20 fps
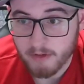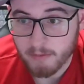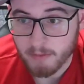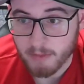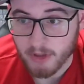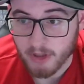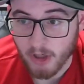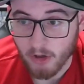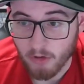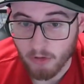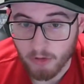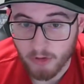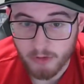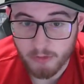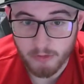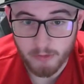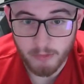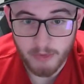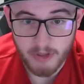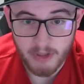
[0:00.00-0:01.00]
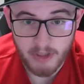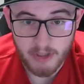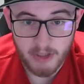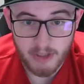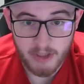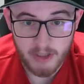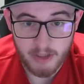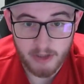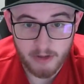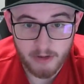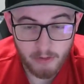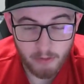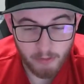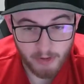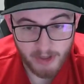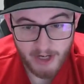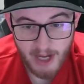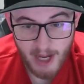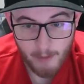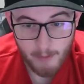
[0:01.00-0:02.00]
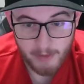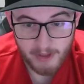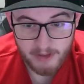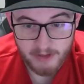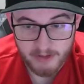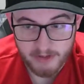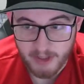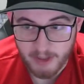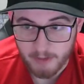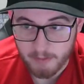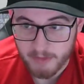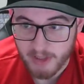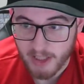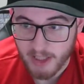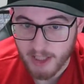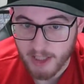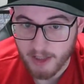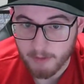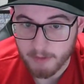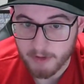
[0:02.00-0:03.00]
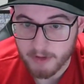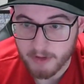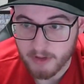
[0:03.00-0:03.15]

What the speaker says: McCullers will be rehabbing at the same time